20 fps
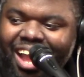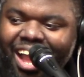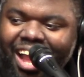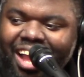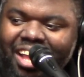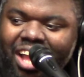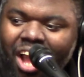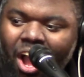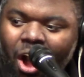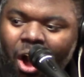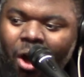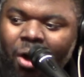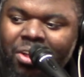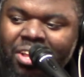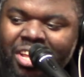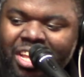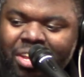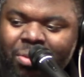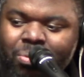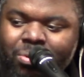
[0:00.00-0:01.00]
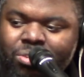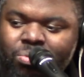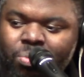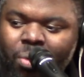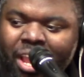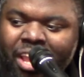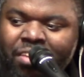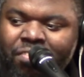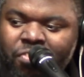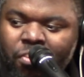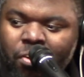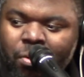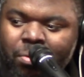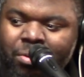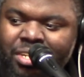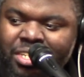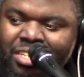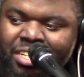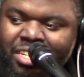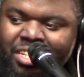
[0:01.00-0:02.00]
Yeah. All he was waiting for
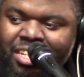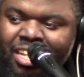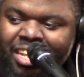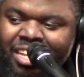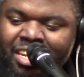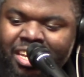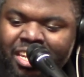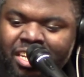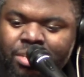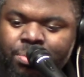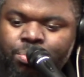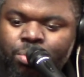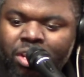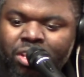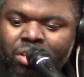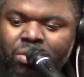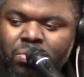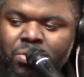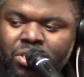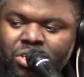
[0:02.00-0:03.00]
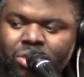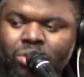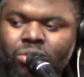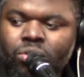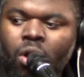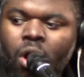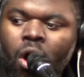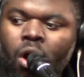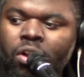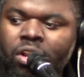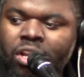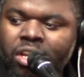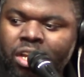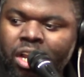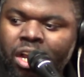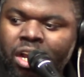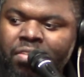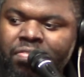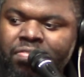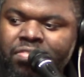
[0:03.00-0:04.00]
was to see that his brother was strong
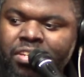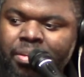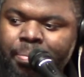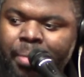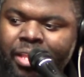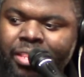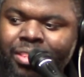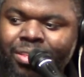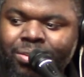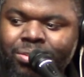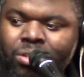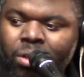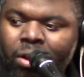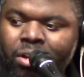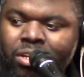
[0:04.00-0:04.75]
enough to make those yeah.